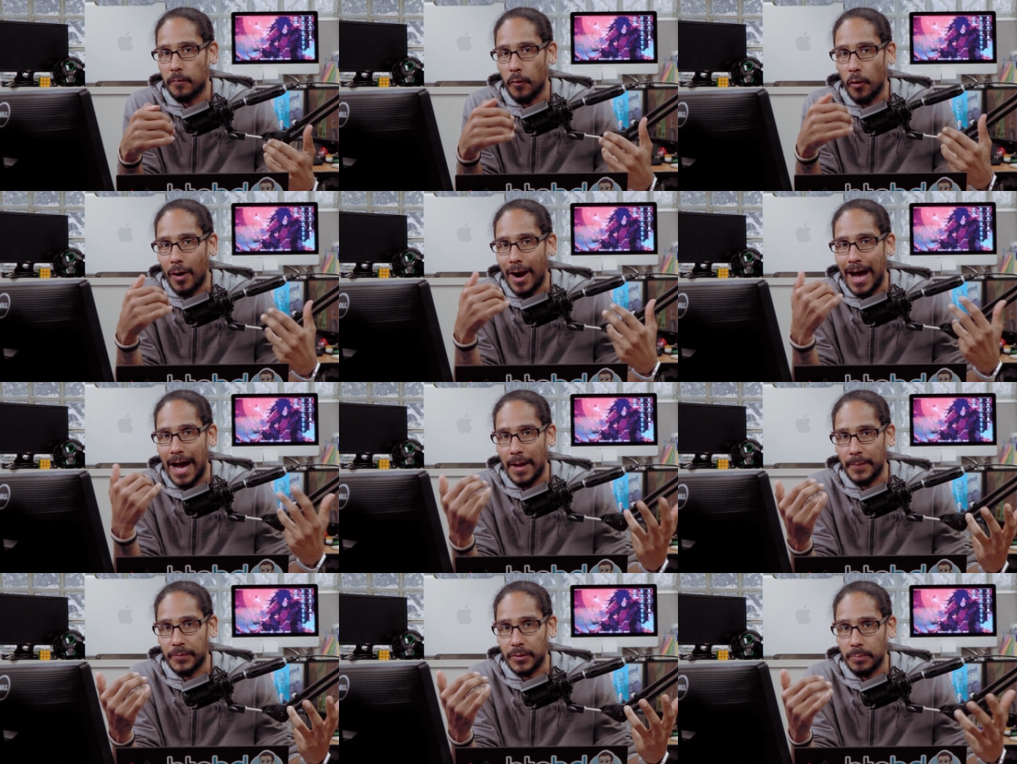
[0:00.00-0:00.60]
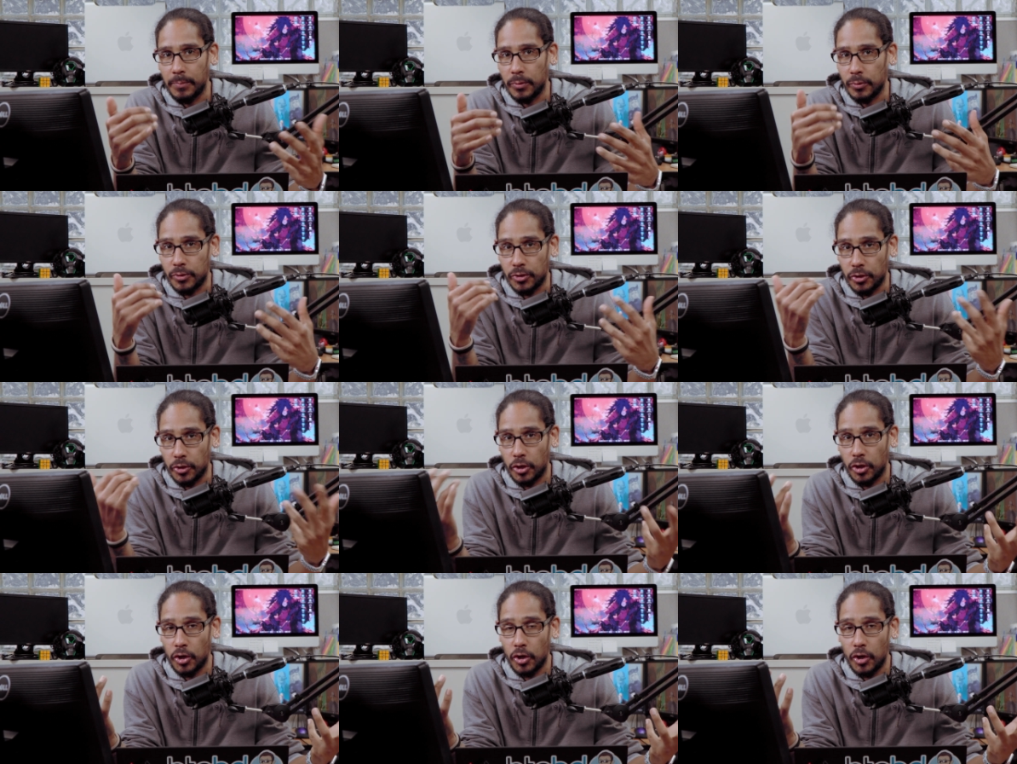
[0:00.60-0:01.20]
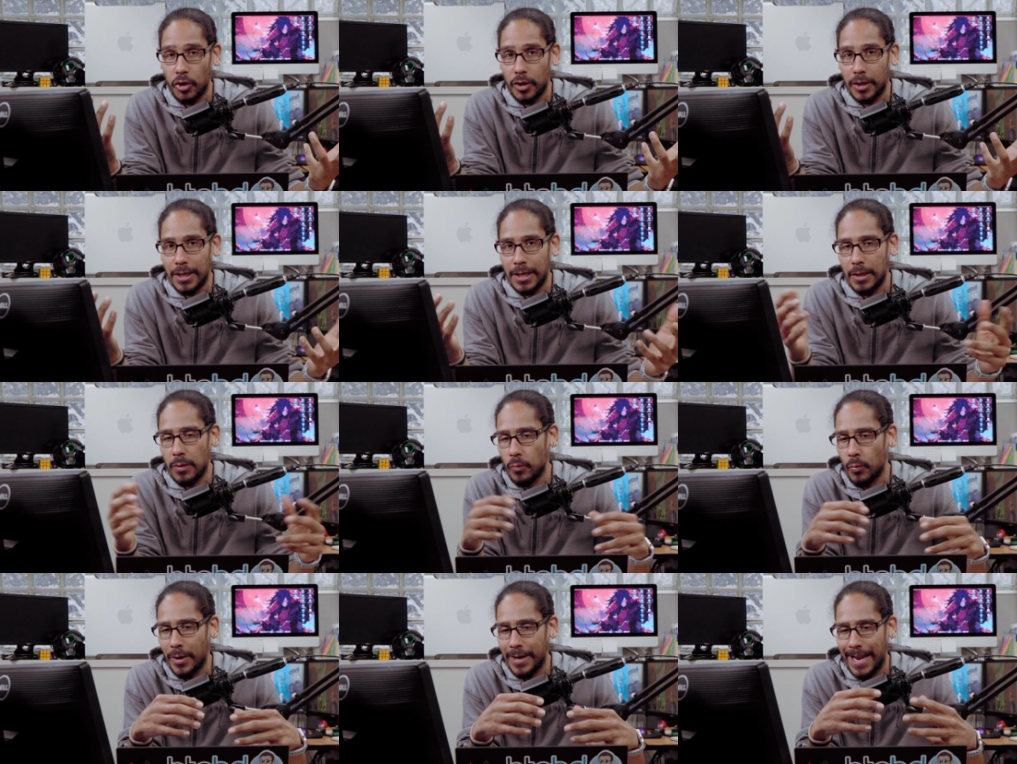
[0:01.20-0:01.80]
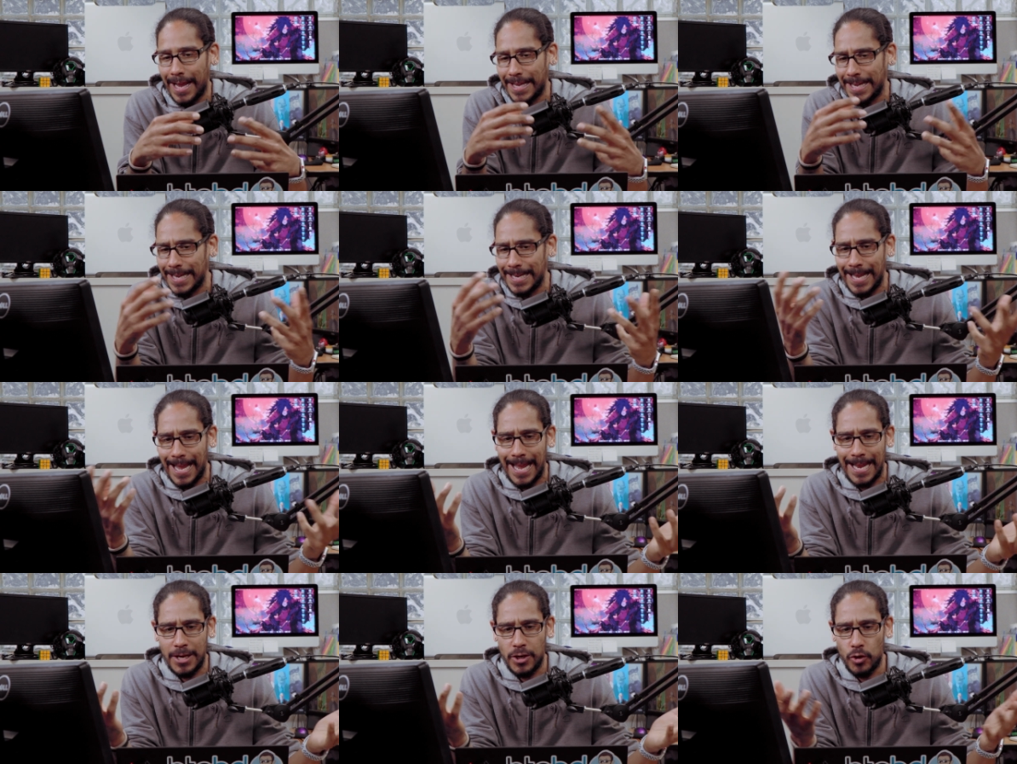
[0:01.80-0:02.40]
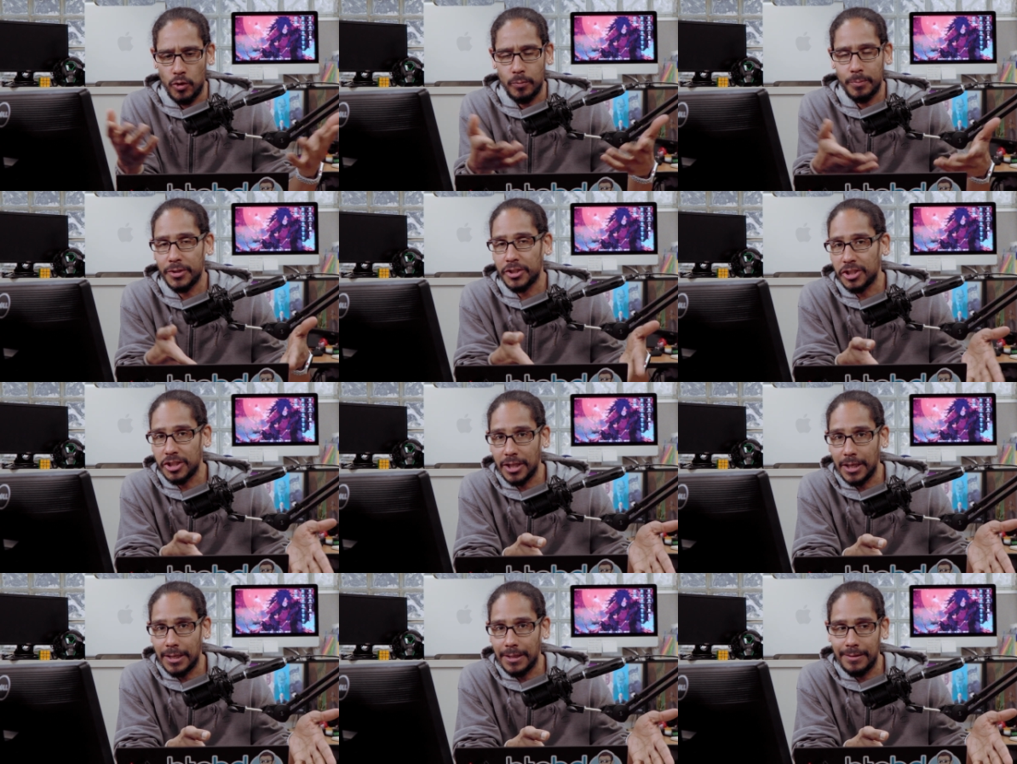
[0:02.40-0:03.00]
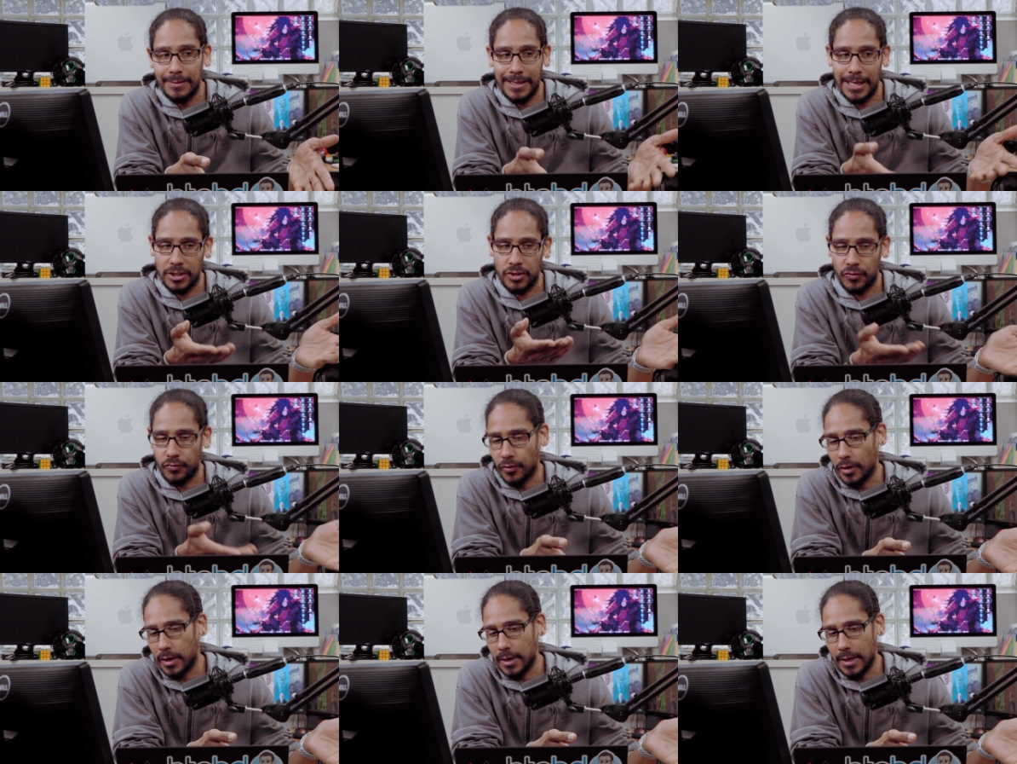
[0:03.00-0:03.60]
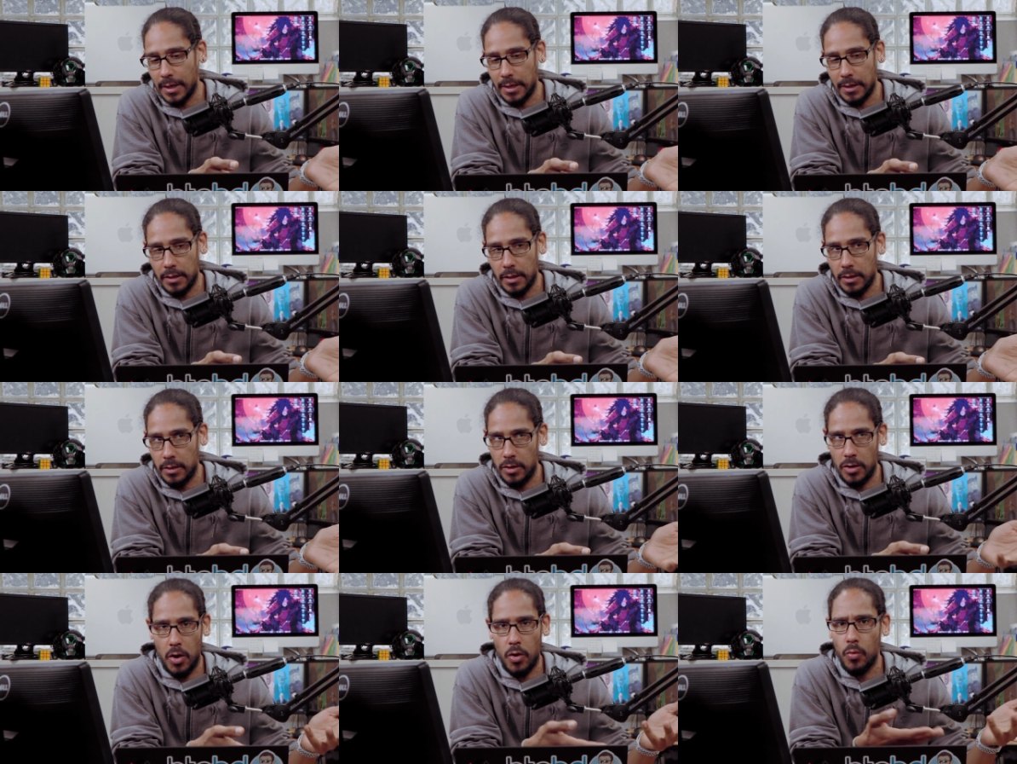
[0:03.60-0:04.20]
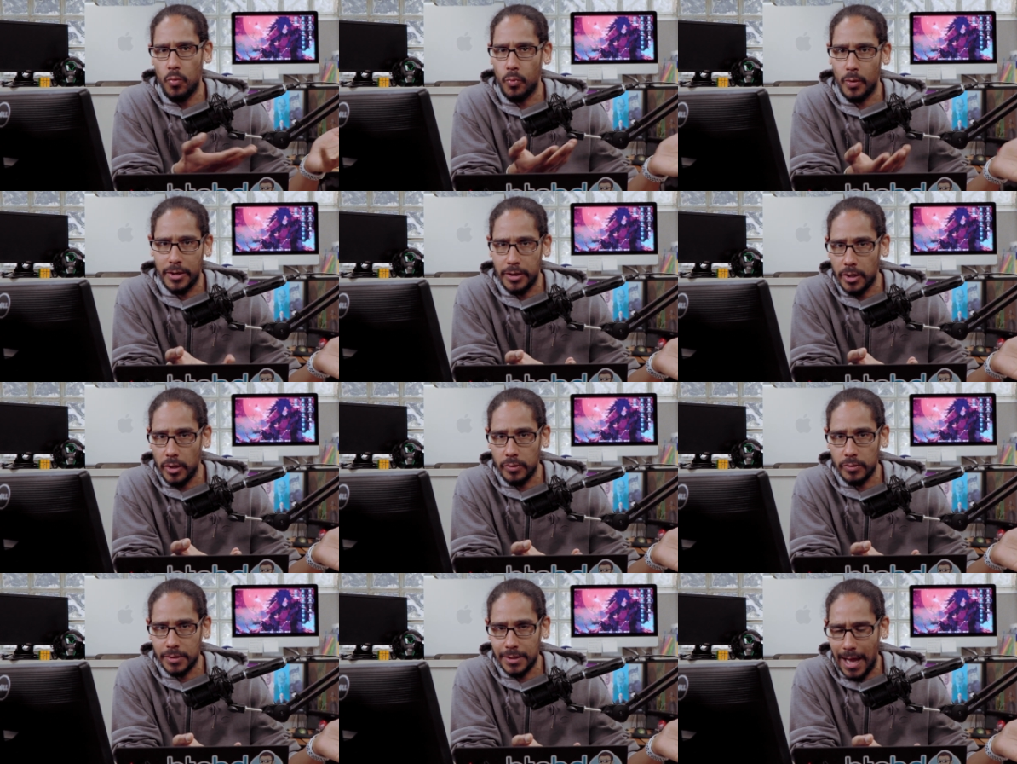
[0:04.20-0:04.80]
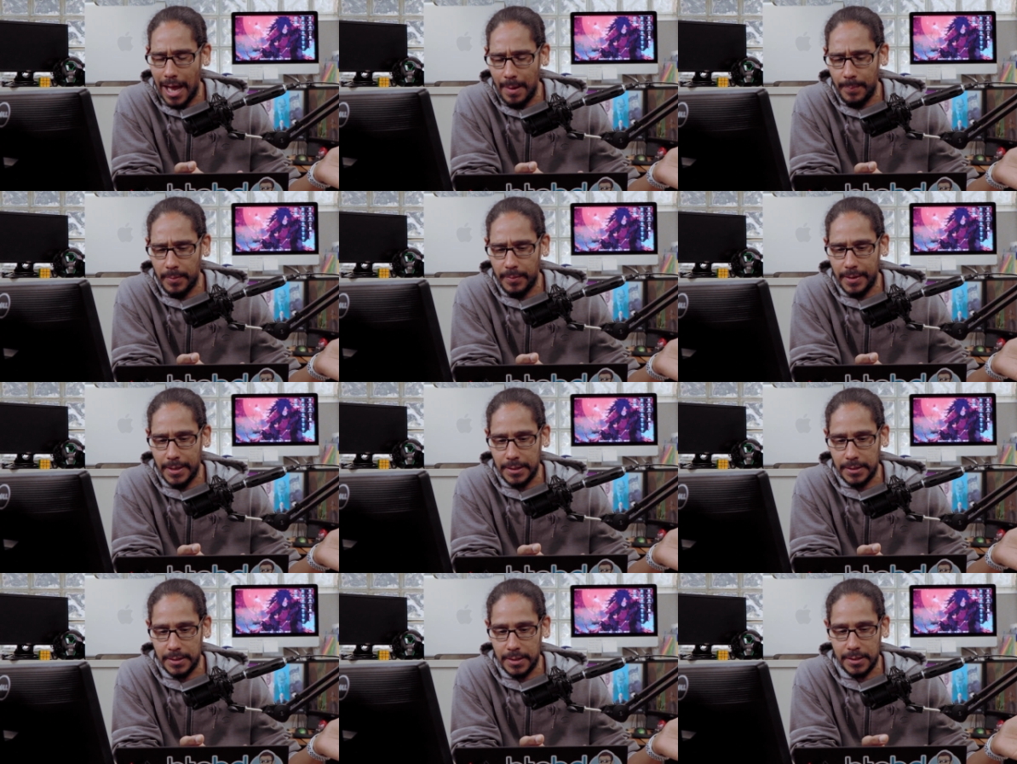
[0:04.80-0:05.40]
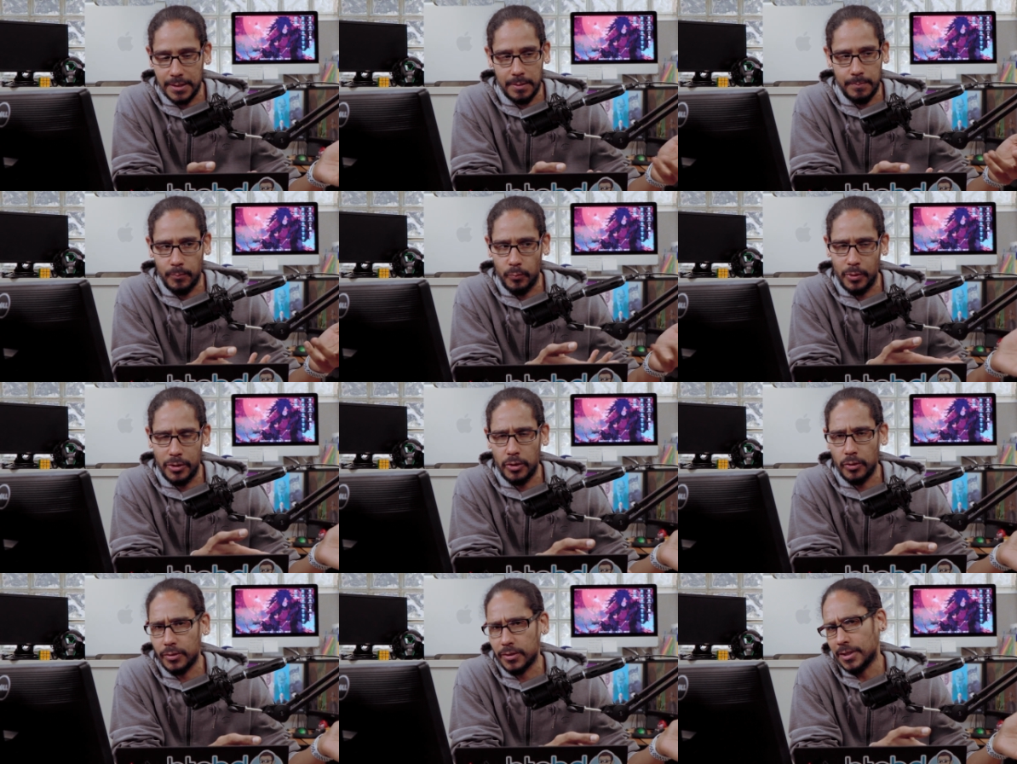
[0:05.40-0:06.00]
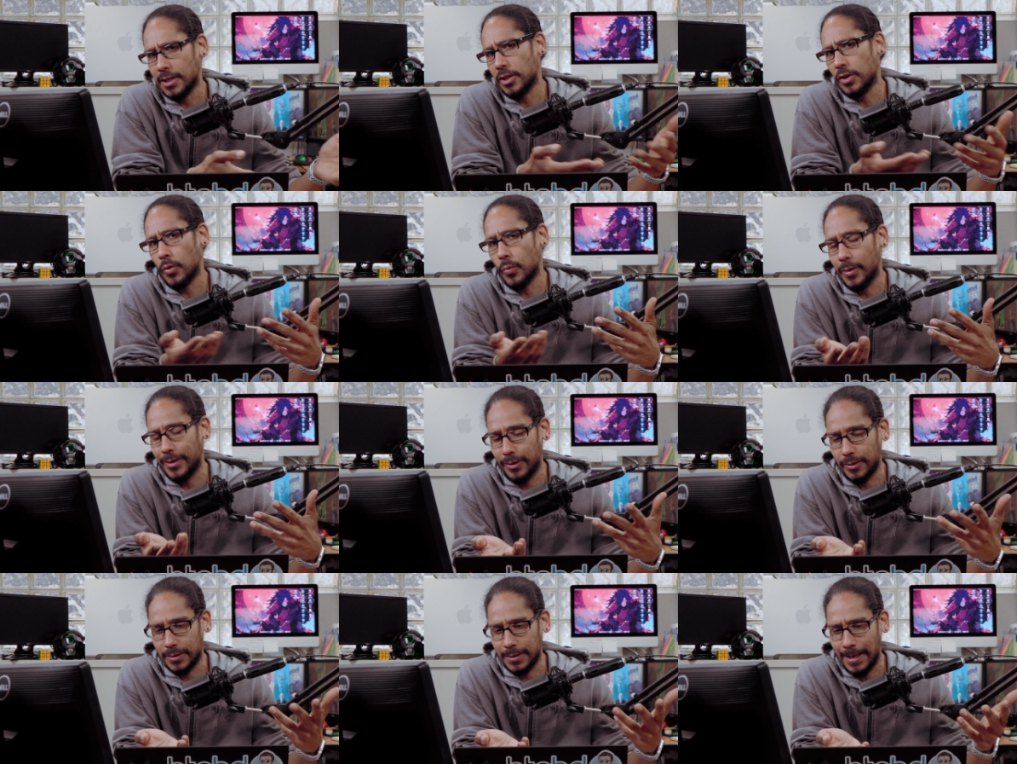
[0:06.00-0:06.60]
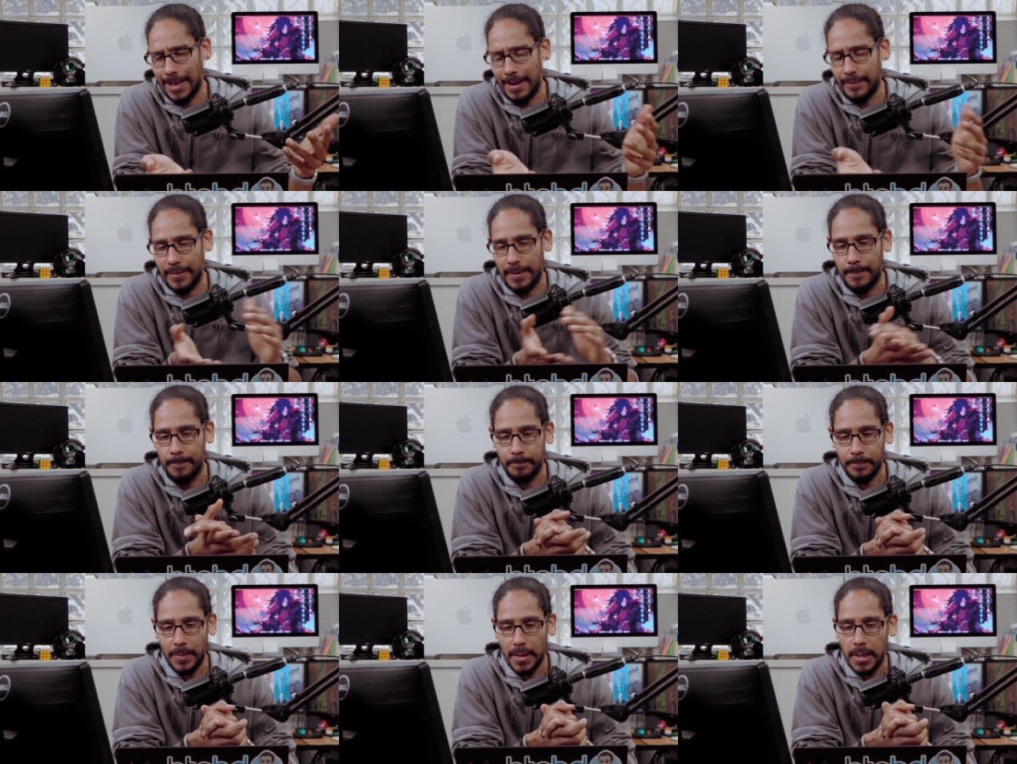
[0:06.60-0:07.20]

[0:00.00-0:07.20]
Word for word: for optimal security when I get a new machine that's running, you know, Windows operating system, Windows 10 or Windows 11.